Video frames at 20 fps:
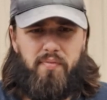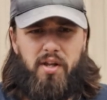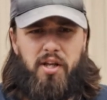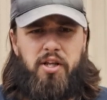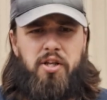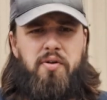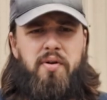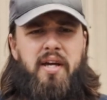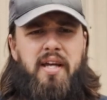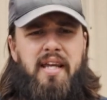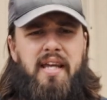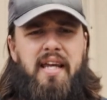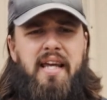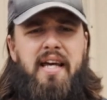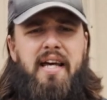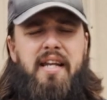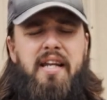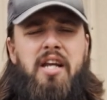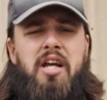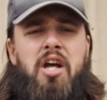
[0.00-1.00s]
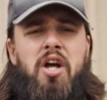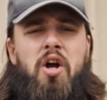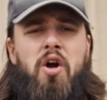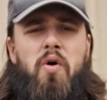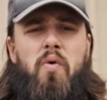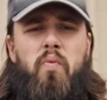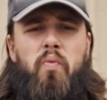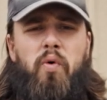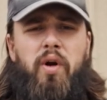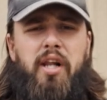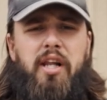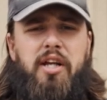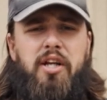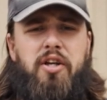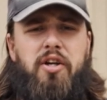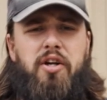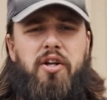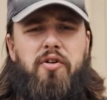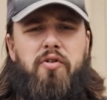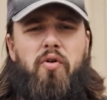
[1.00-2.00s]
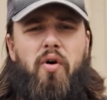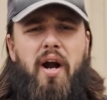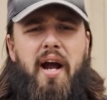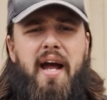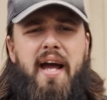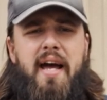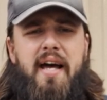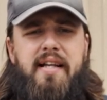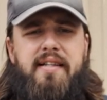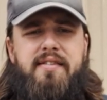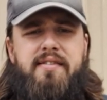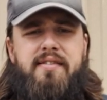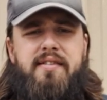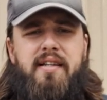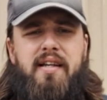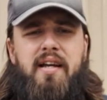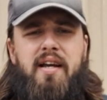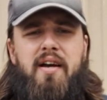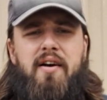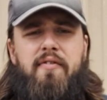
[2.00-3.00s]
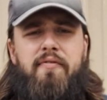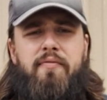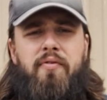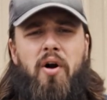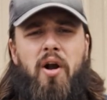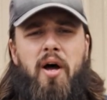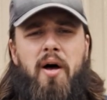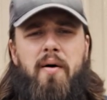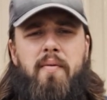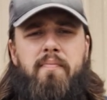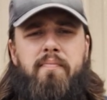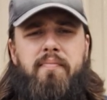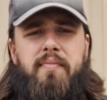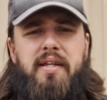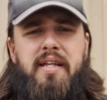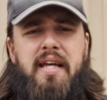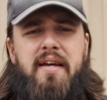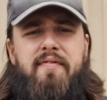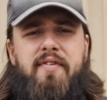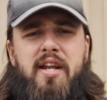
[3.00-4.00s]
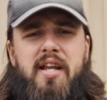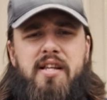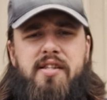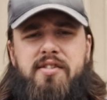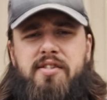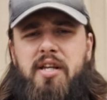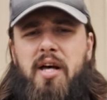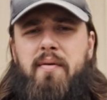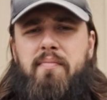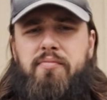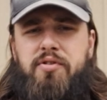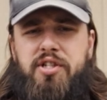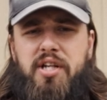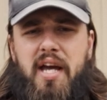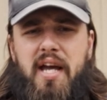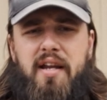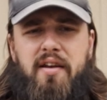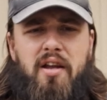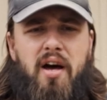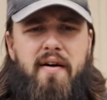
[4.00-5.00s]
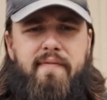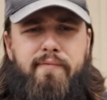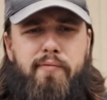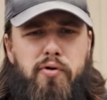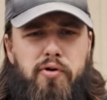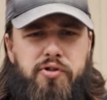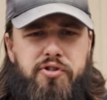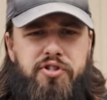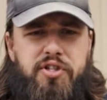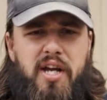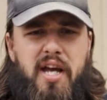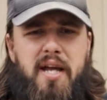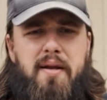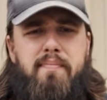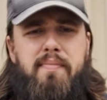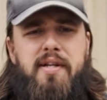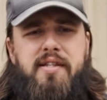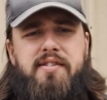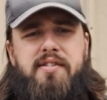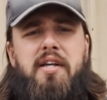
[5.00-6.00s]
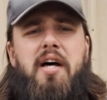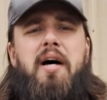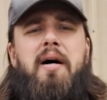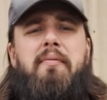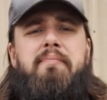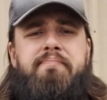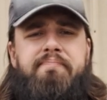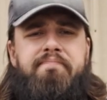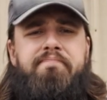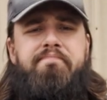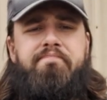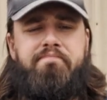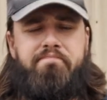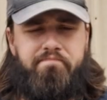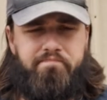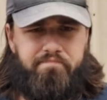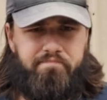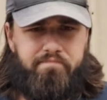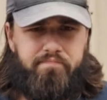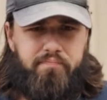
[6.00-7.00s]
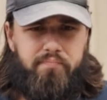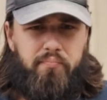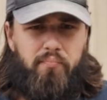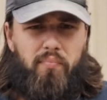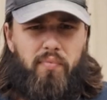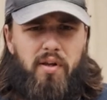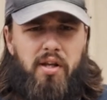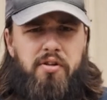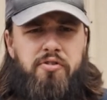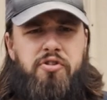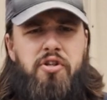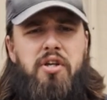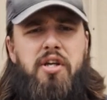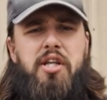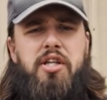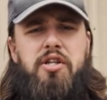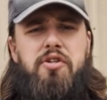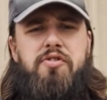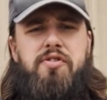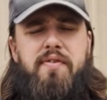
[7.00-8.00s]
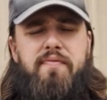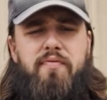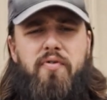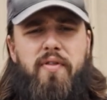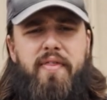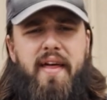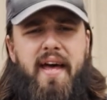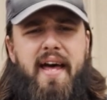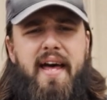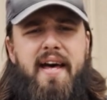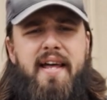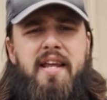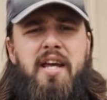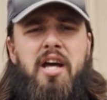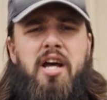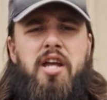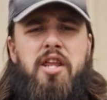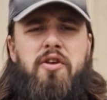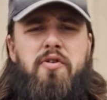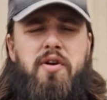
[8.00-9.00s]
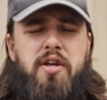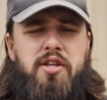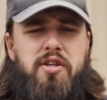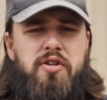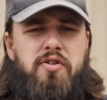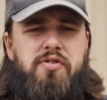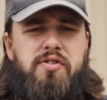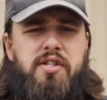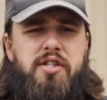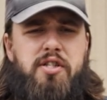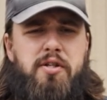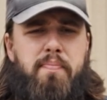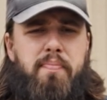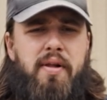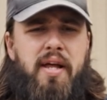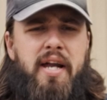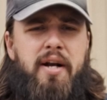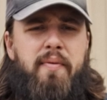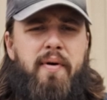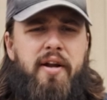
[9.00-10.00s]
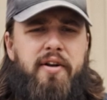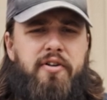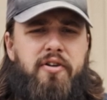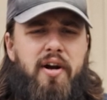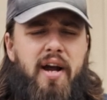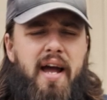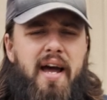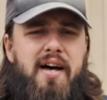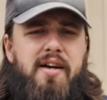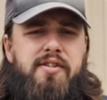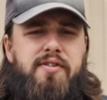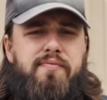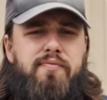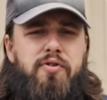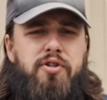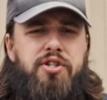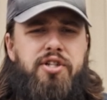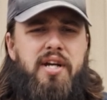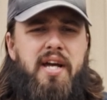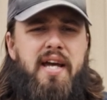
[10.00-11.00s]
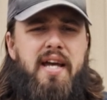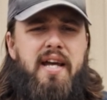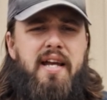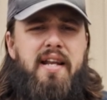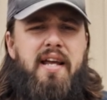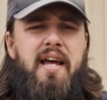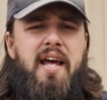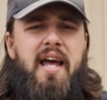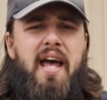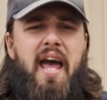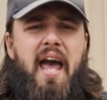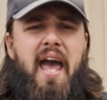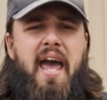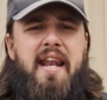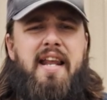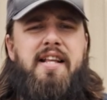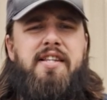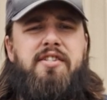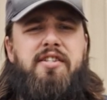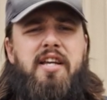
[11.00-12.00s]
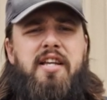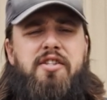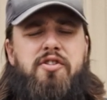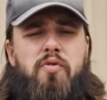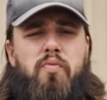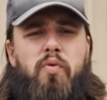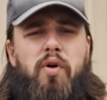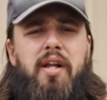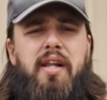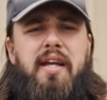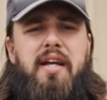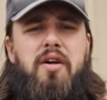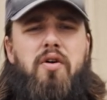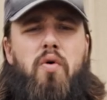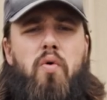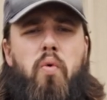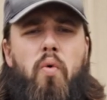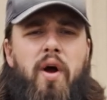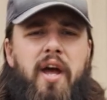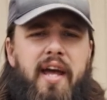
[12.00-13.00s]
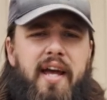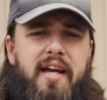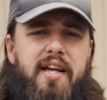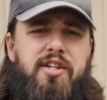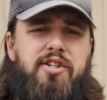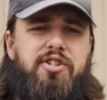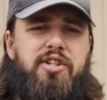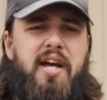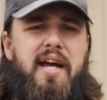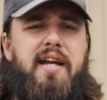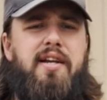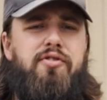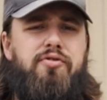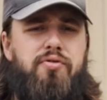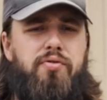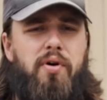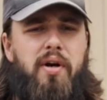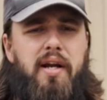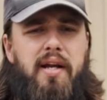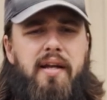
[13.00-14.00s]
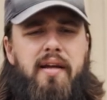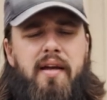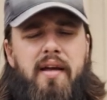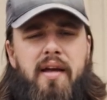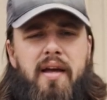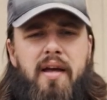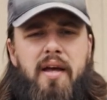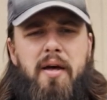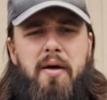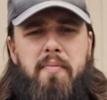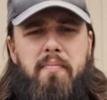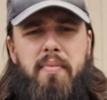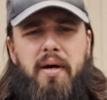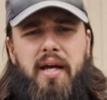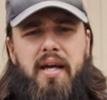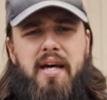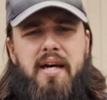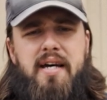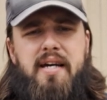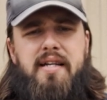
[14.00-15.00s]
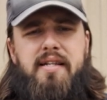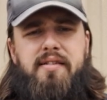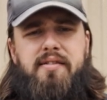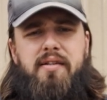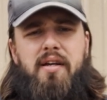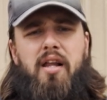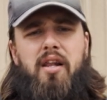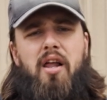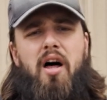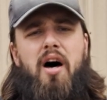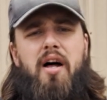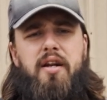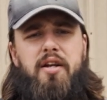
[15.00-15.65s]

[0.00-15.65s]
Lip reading: you can get really good grass from giving it some shade, not full shade, but some. So you can use it for that. You can use it to plant around your house for shade, and it's a really quick shade tree, because a lot